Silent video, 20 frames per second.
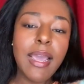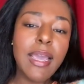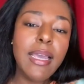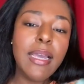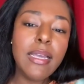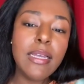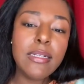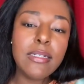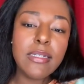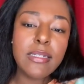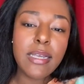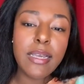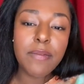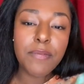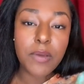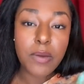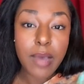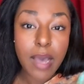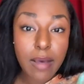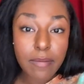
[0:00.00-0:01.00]
And
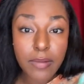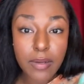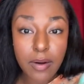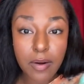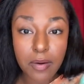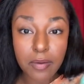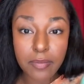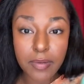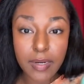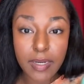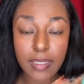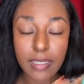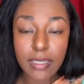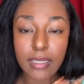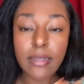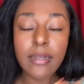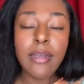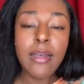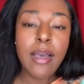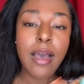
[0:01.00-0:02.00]
if you haven't
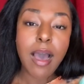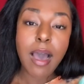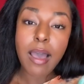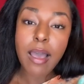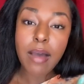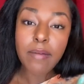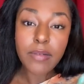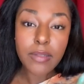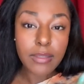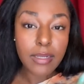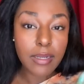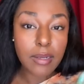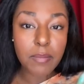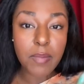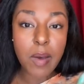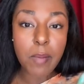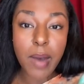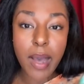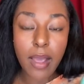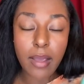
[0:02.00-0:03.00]
already, I have a link in
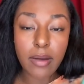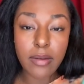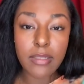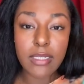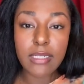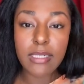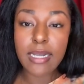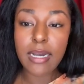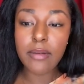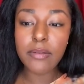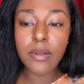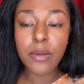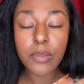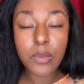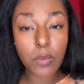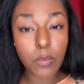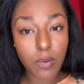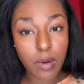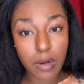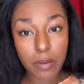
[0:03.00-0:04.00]
my bio to download
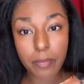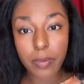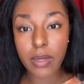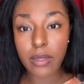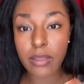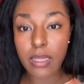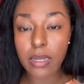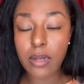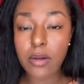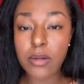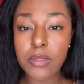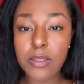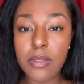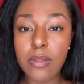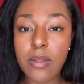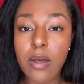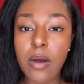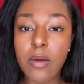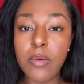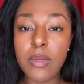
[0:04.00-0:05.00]
the workbook that goes
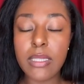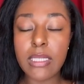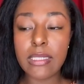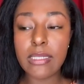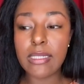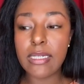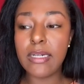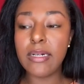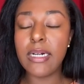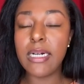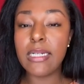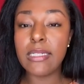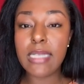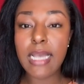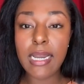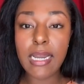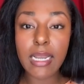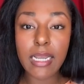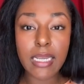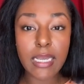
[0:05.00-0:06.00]
along with this series,
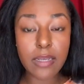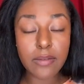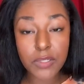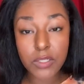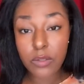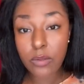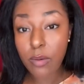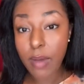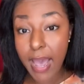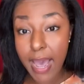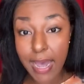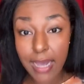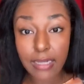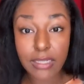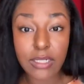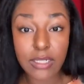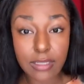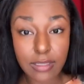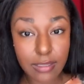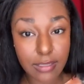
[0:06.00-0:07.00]
and it gives you
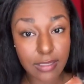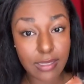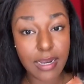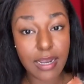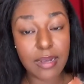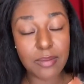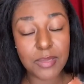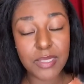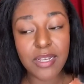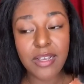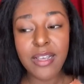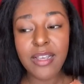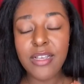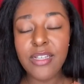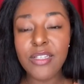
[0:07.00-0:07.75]
action steps.